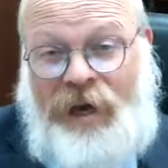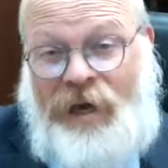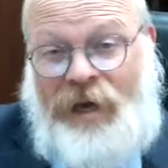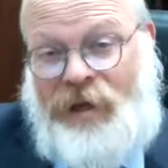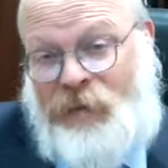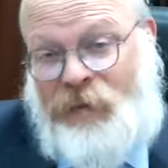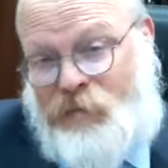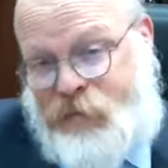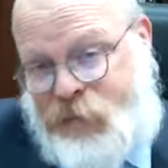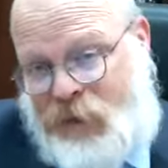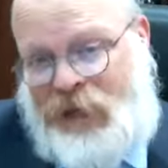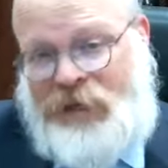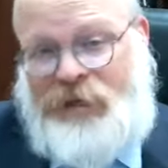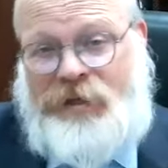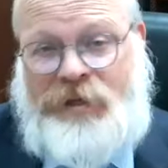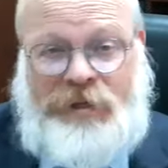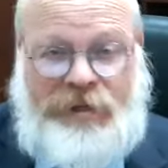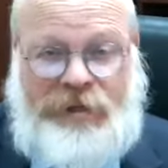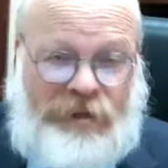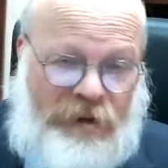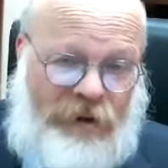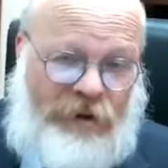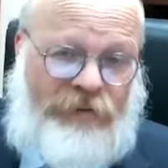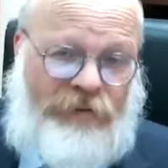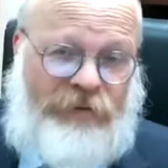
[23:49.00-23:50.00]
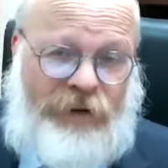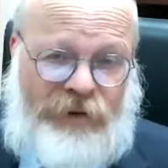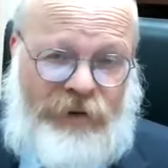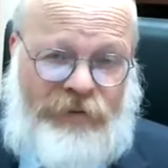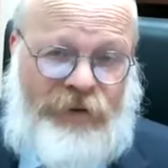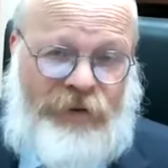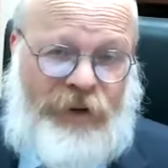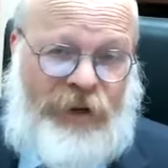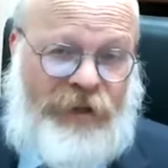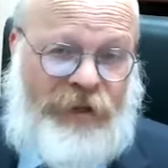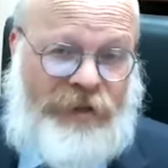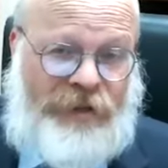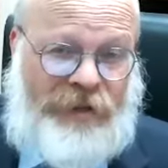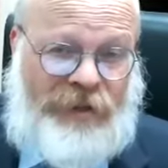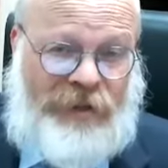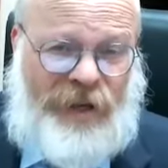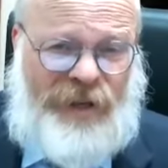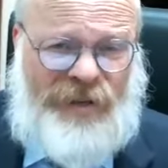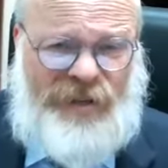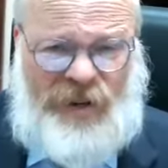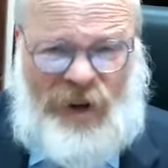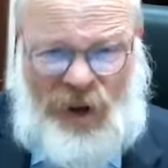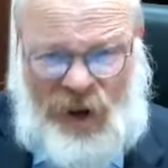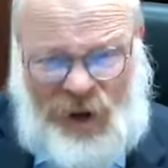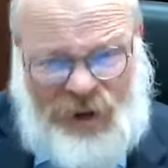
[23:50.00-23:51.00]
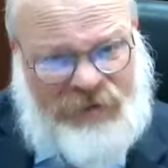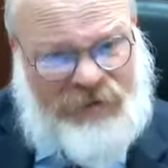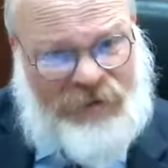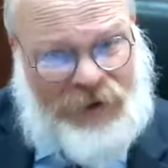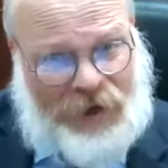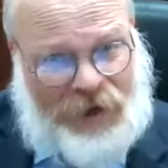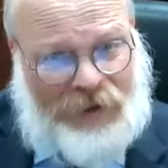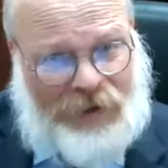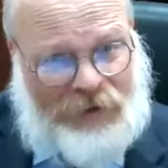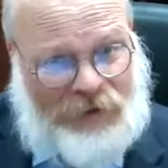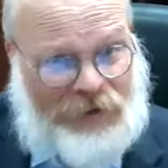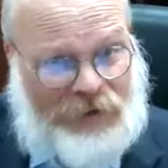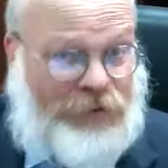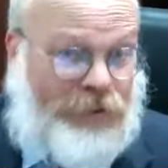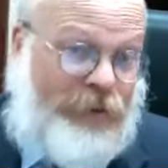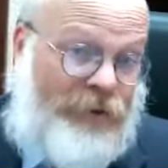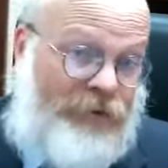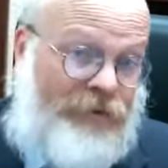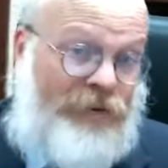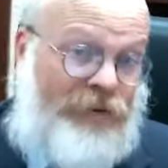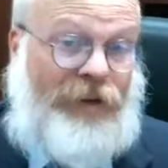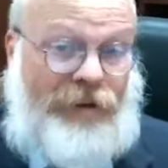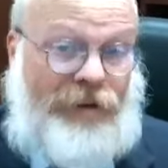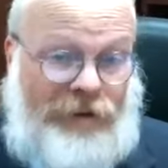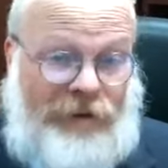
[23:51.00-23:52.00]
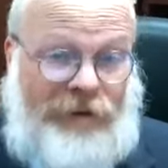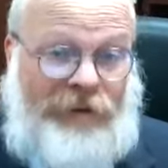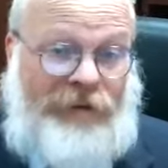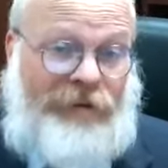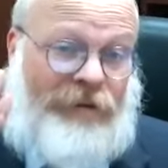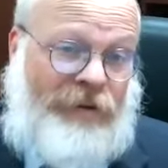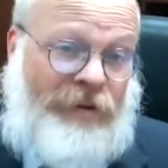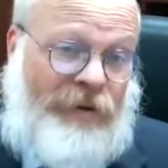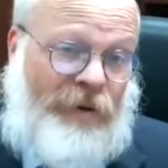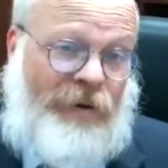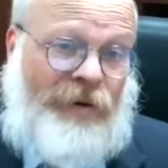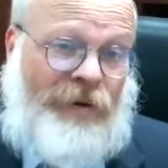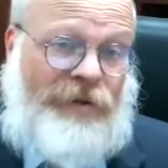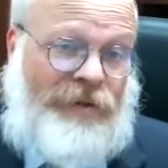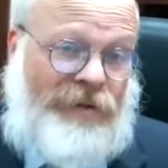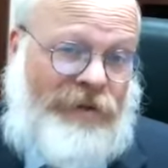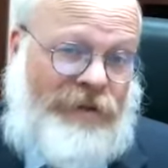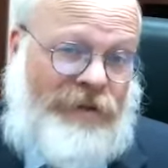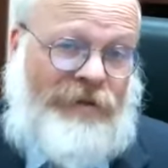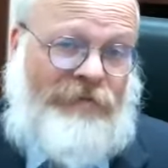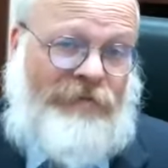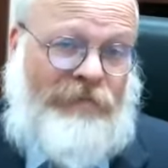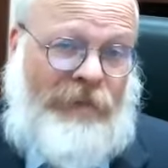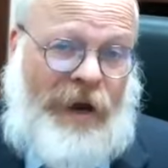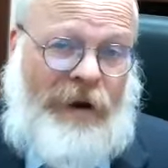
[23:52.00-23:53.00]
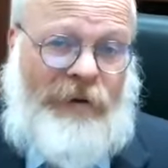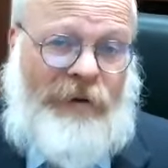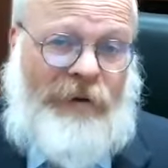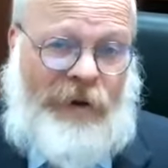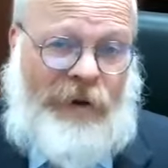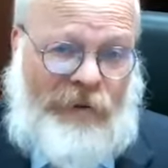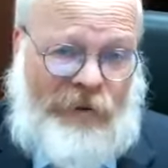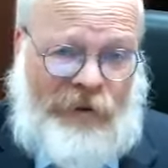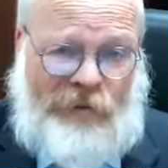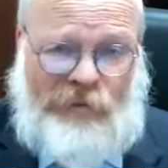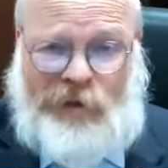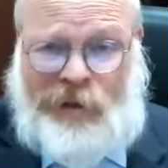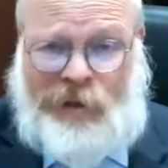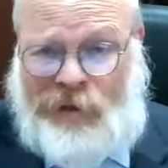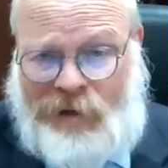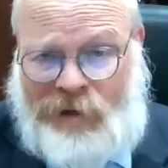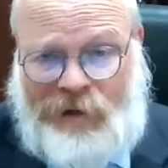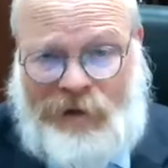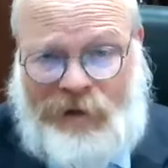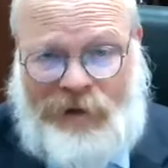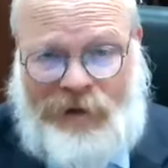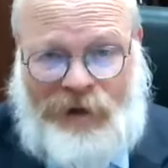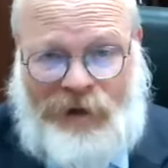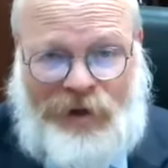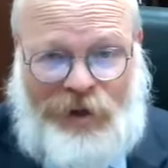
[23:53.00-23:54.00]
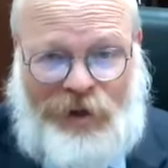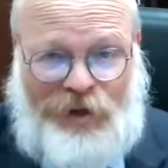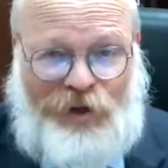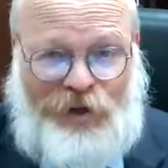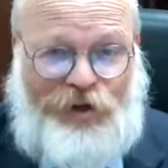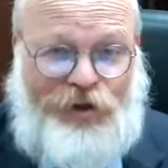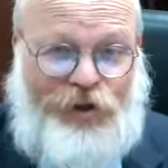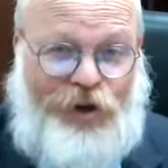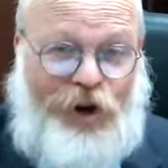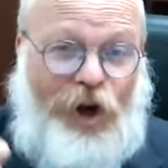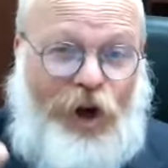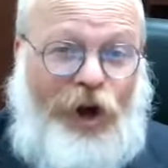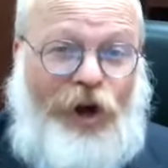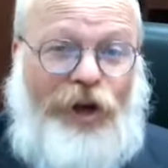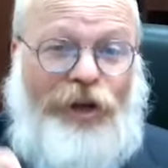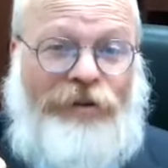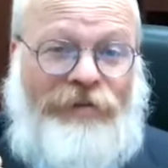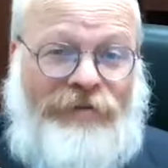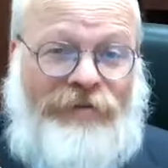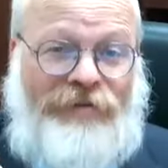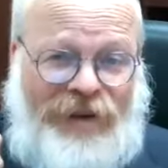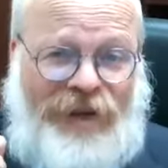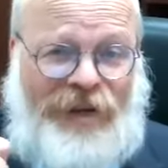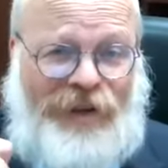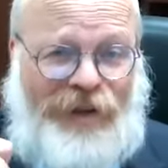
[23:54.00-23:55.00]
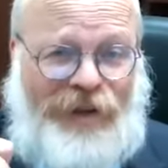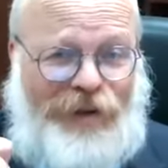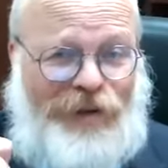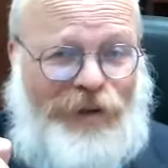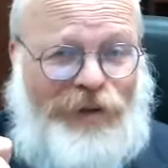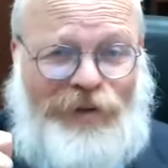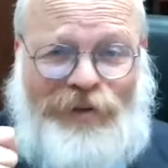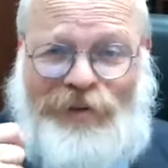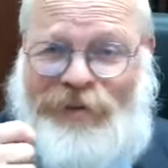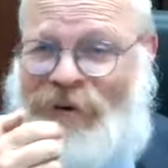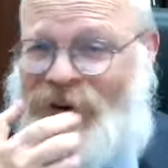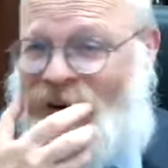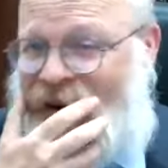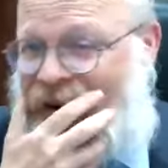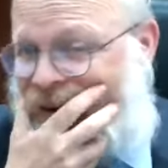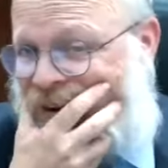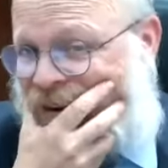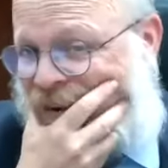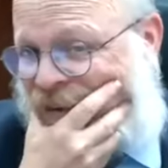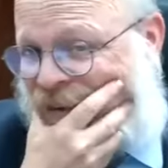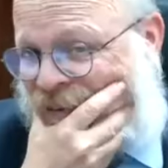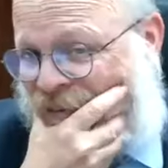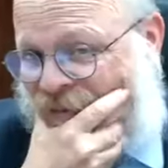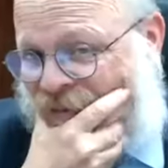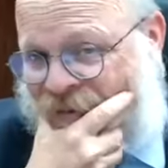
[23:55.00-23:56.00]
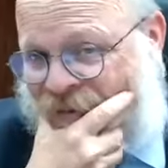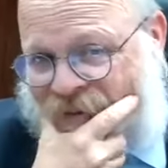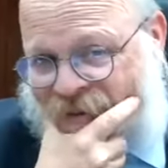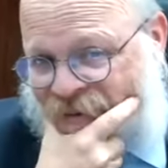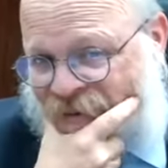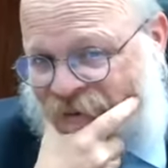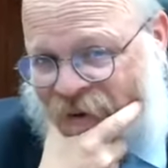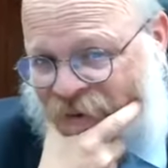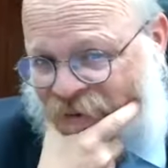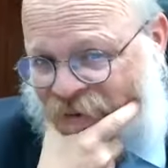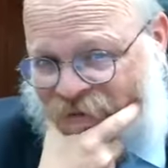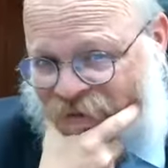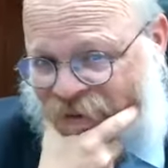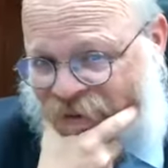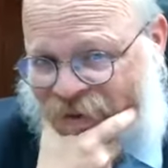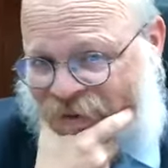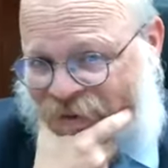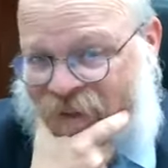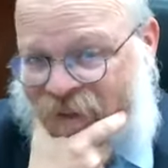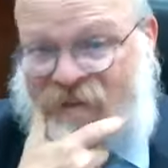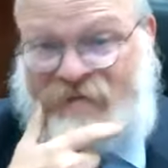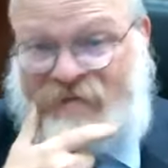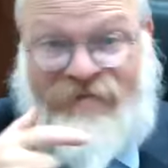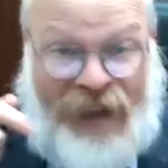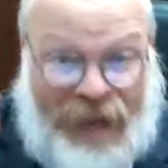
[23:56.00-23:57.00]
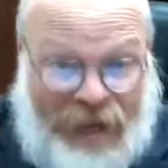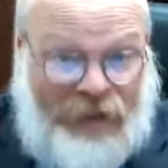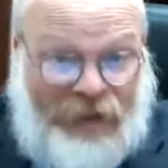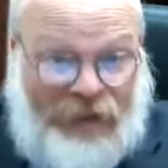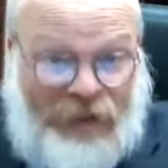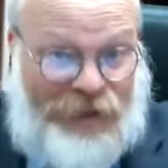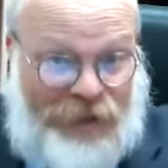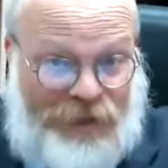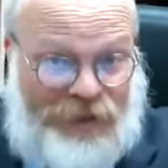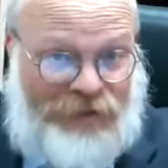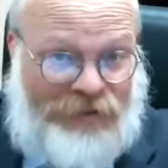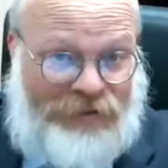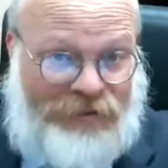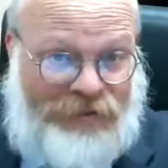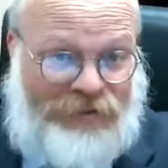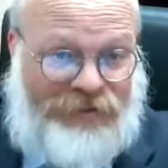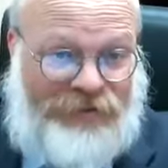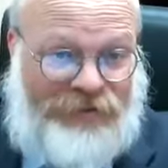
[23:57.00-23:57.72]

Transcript: and he places it over her face. He doesn't unveil her. You think that you're going to marry a woman. He should unveil her. No, no, no. He doesn't unveil her. He veils her.